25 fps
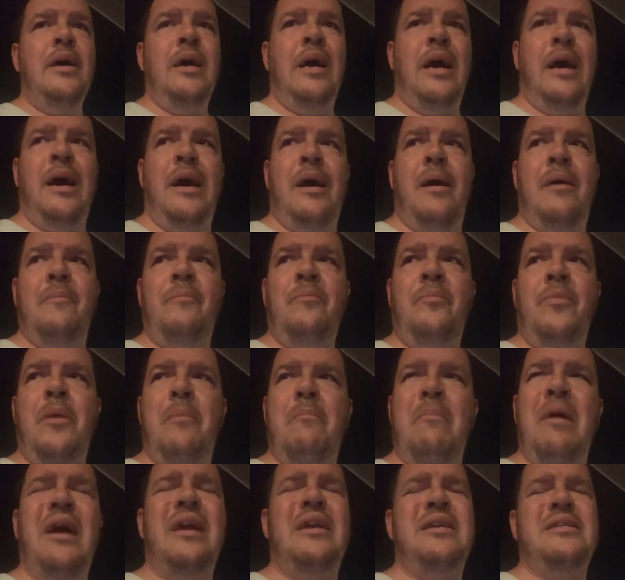
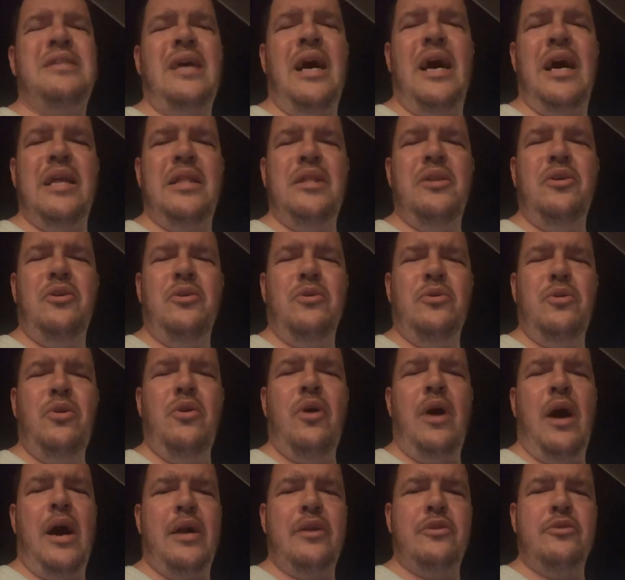About as hot, a little
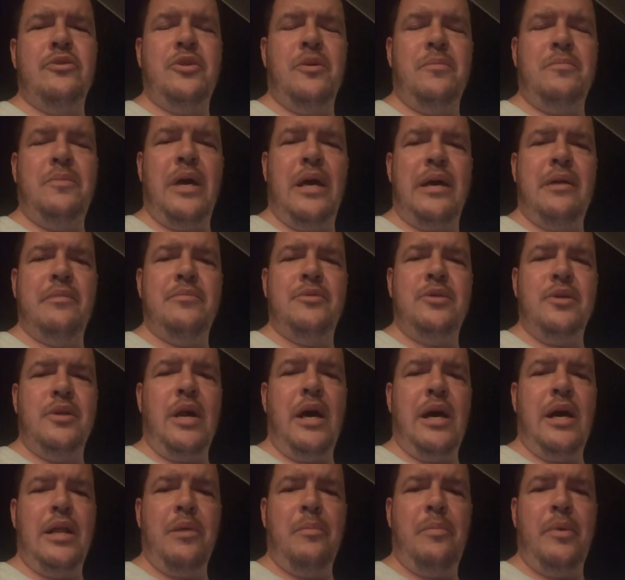hotter sometimes than
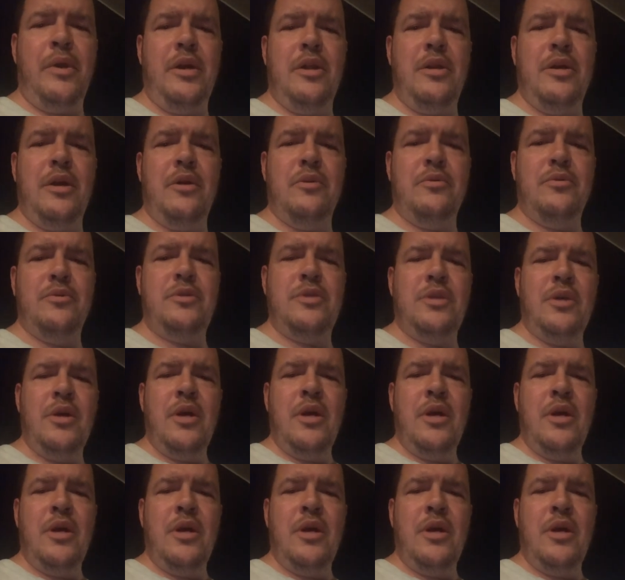jalapenos.